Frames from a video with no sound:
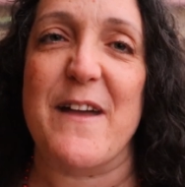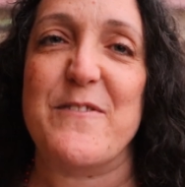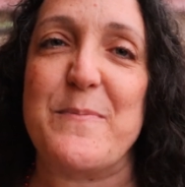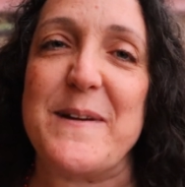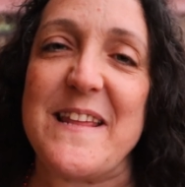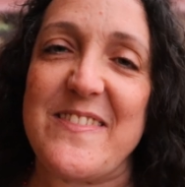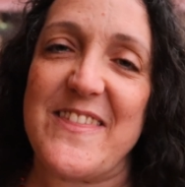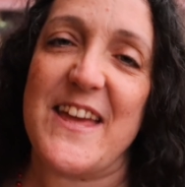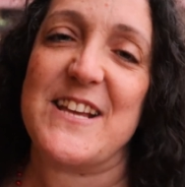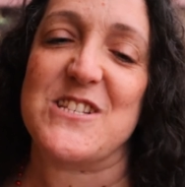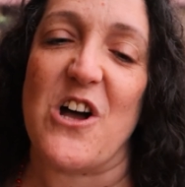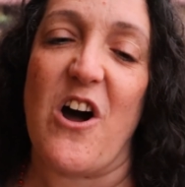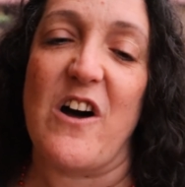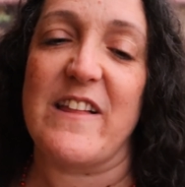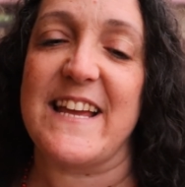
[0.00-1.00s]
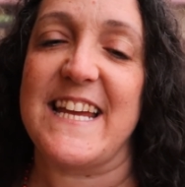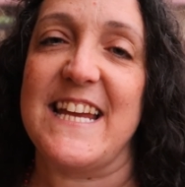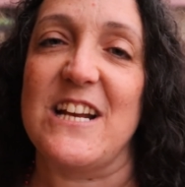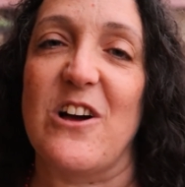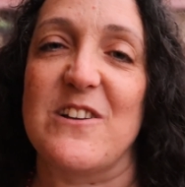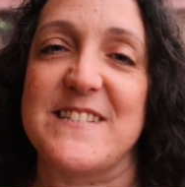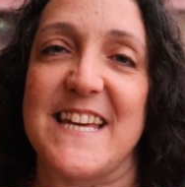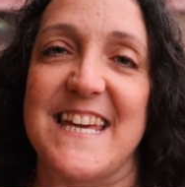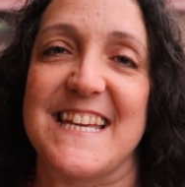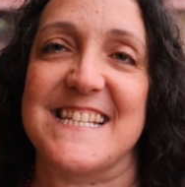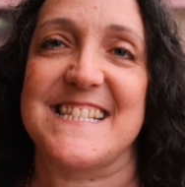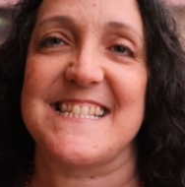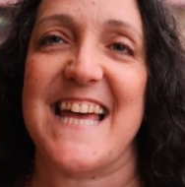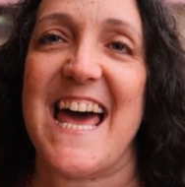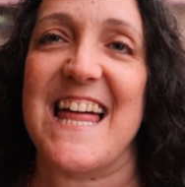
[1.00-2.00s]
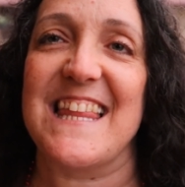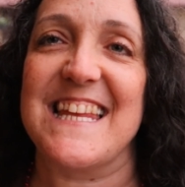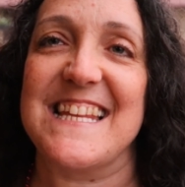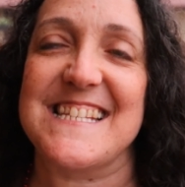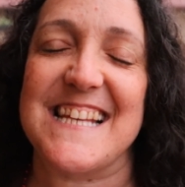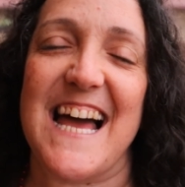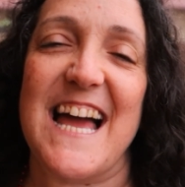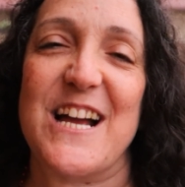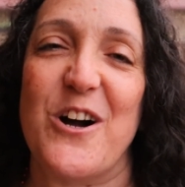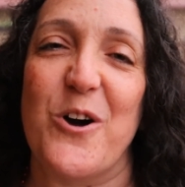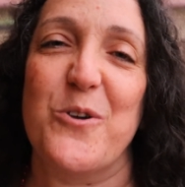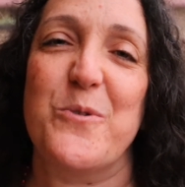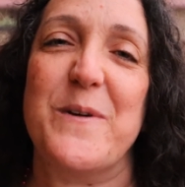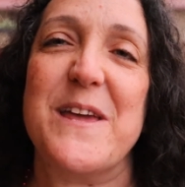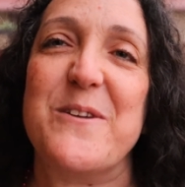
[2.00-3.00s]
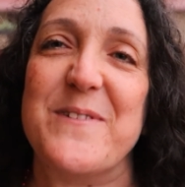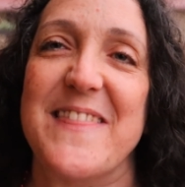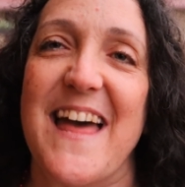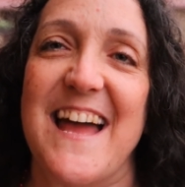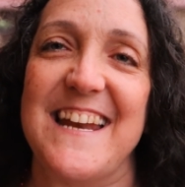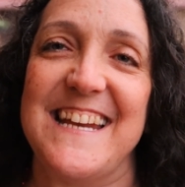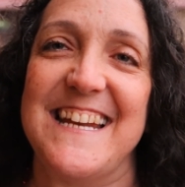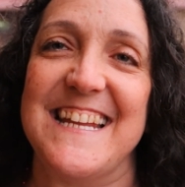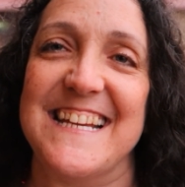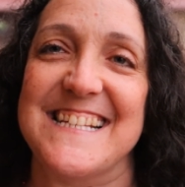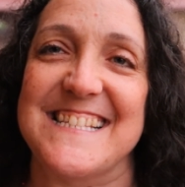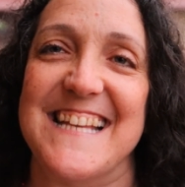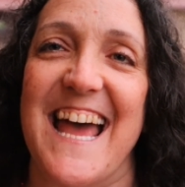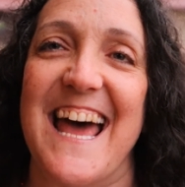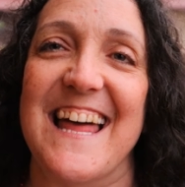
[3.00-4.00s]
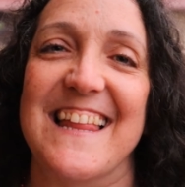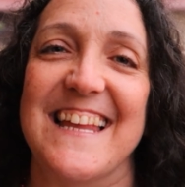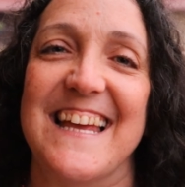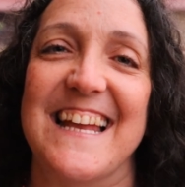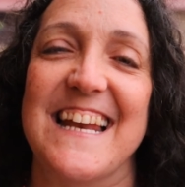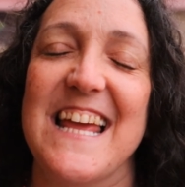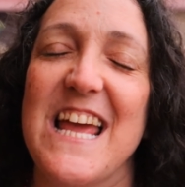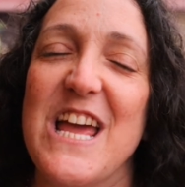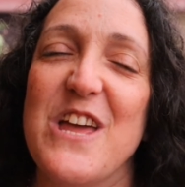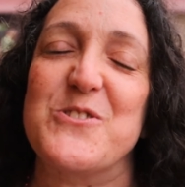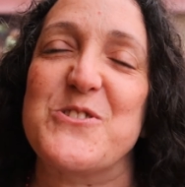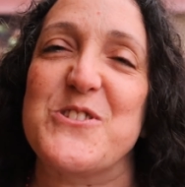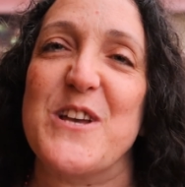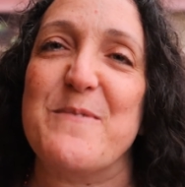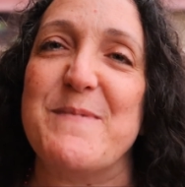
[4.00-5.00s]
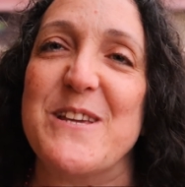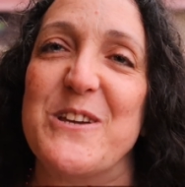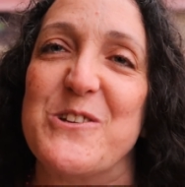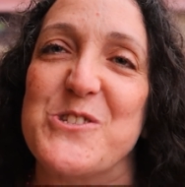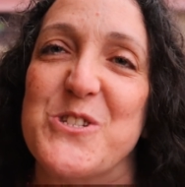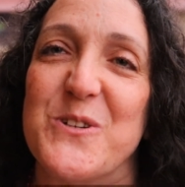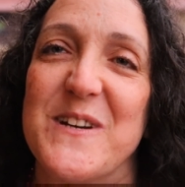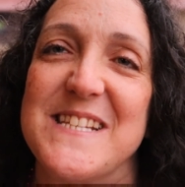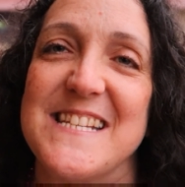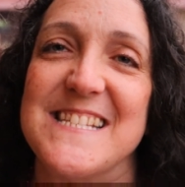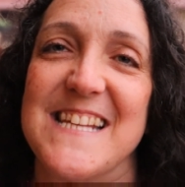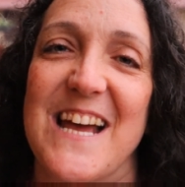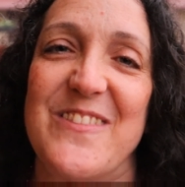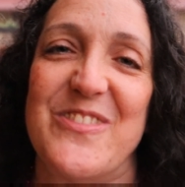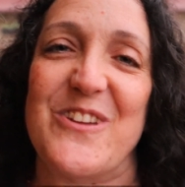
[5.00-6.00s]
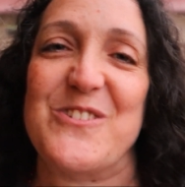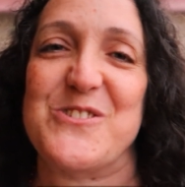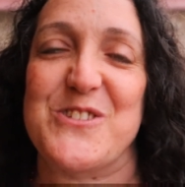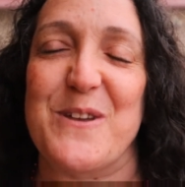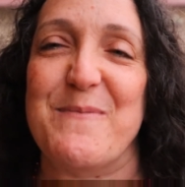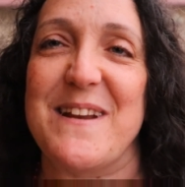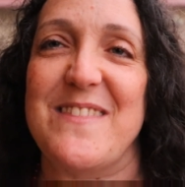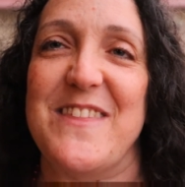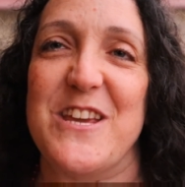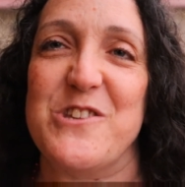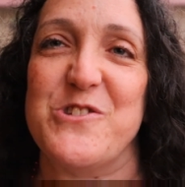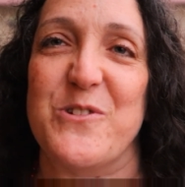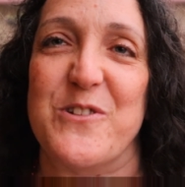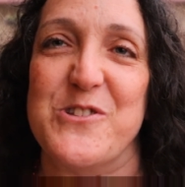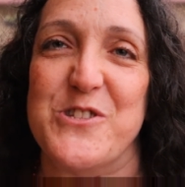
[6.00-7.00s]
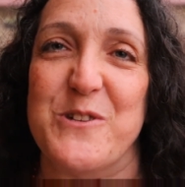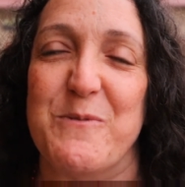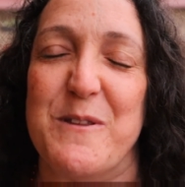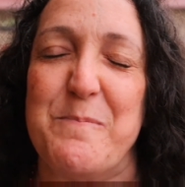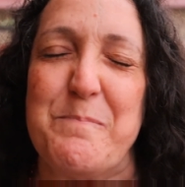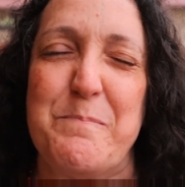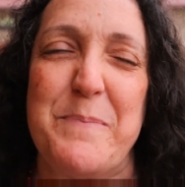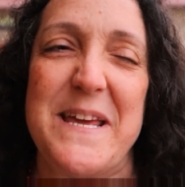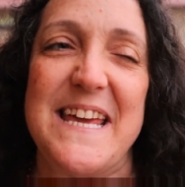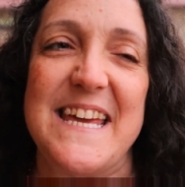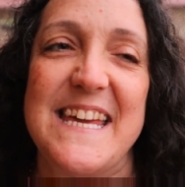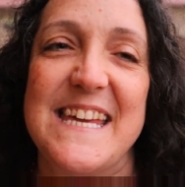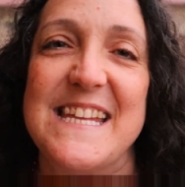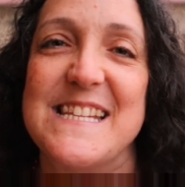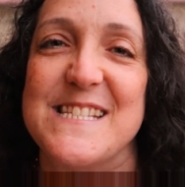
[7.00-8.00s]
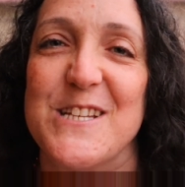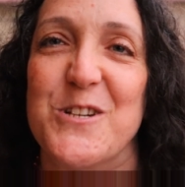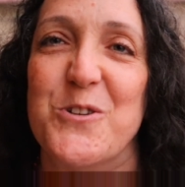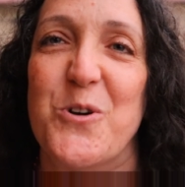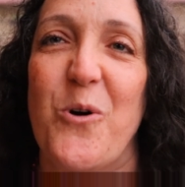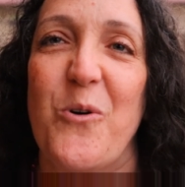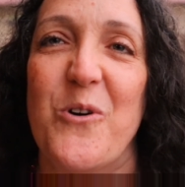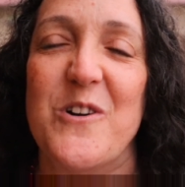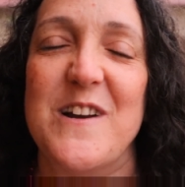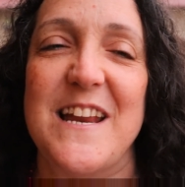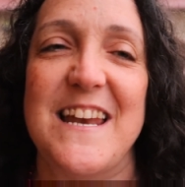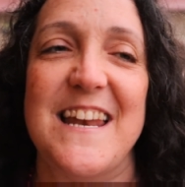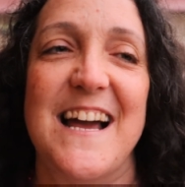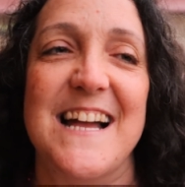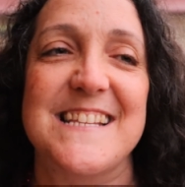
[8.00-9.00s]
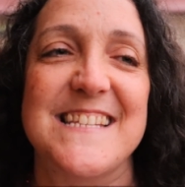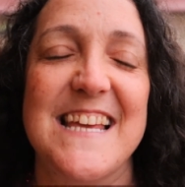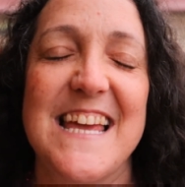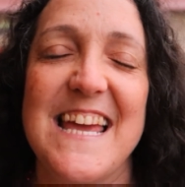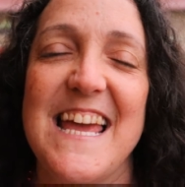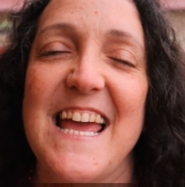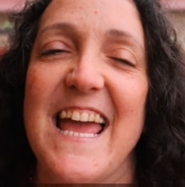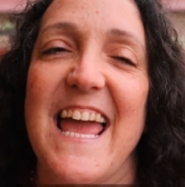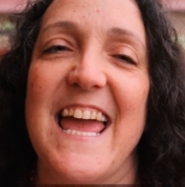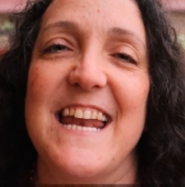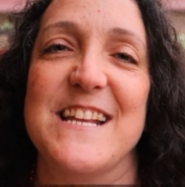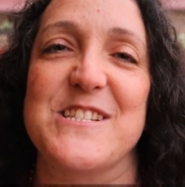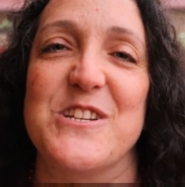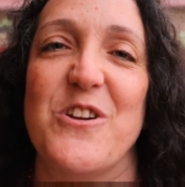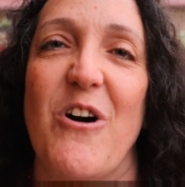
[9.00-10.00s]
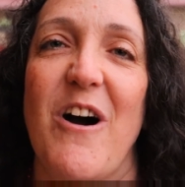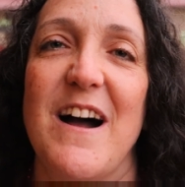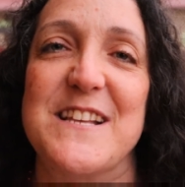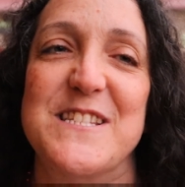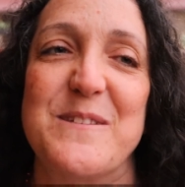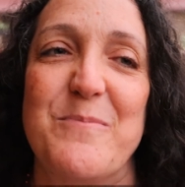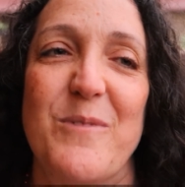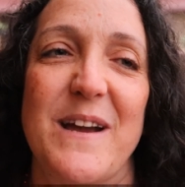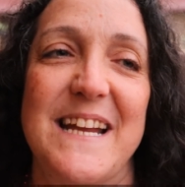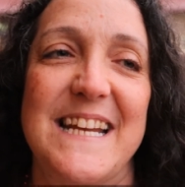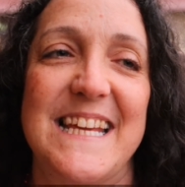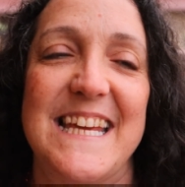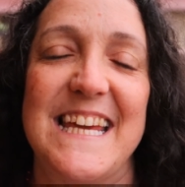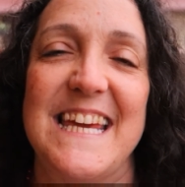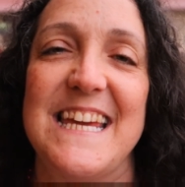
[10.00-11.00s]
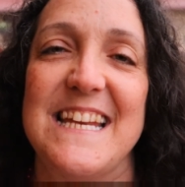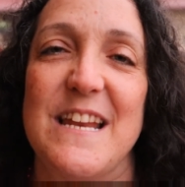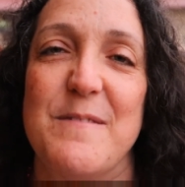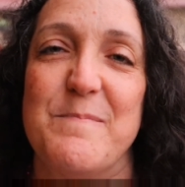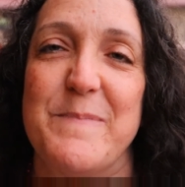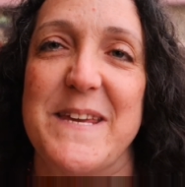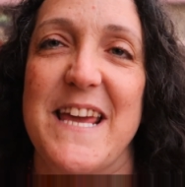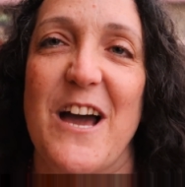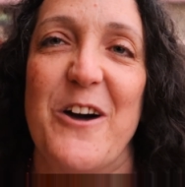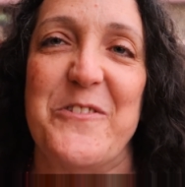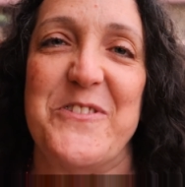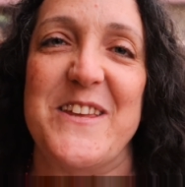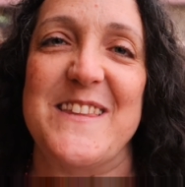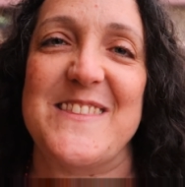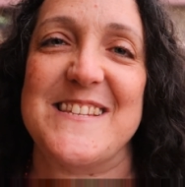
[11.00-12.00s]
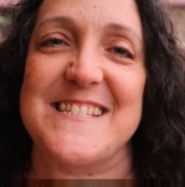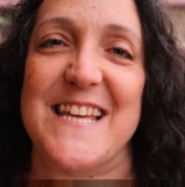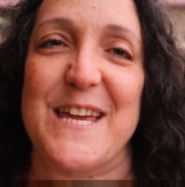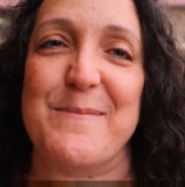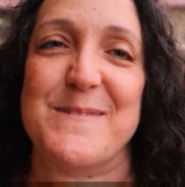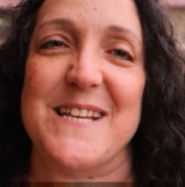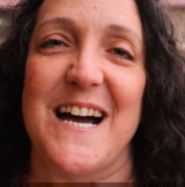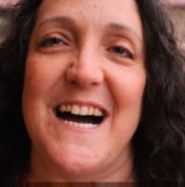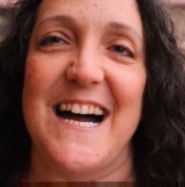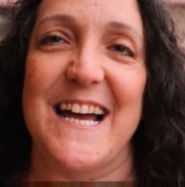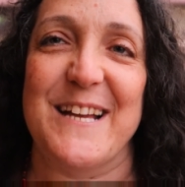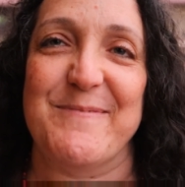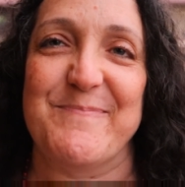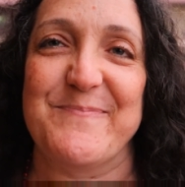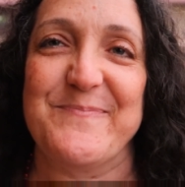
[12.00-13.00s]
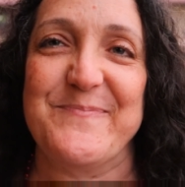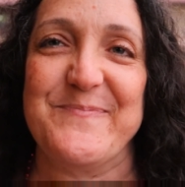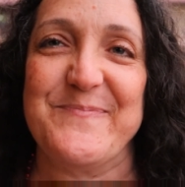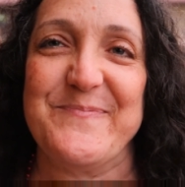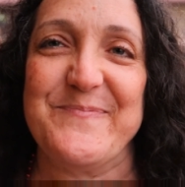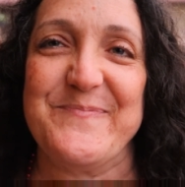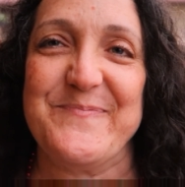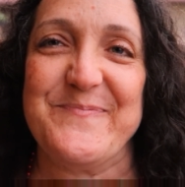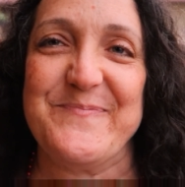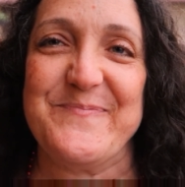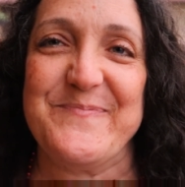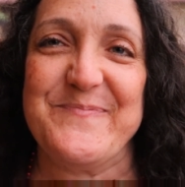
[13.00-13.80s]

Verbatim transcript: Everybody thinks all I eat all day is salads. I go a week without eating a salad. There's so many good choices out there, so many things you can do with beans and corn and nuts, and it's an awesome way to eat and be healthy at the same time.